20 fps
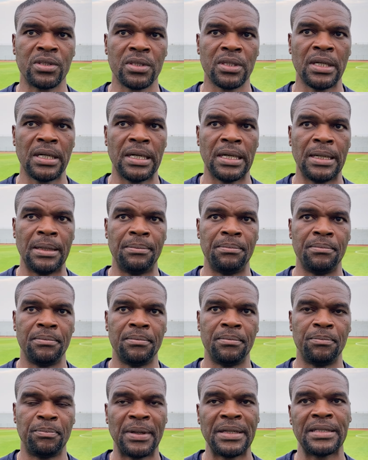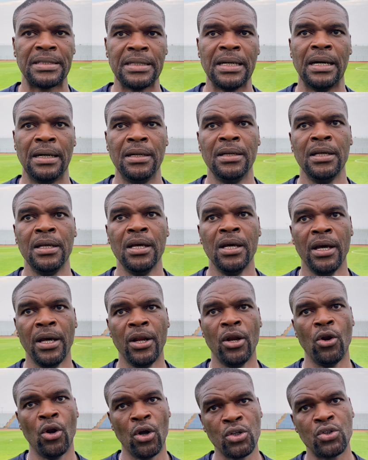But yeah, a
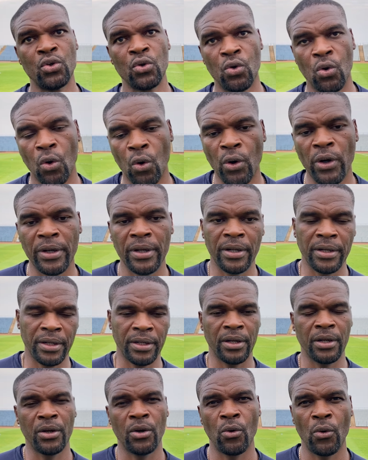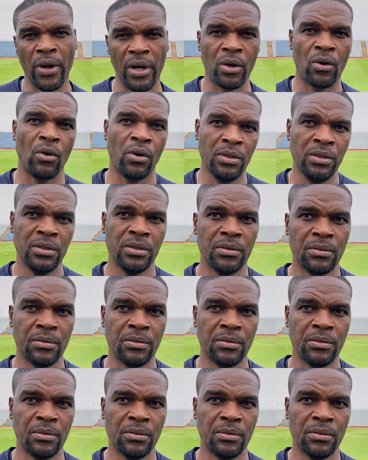lot to go and work on.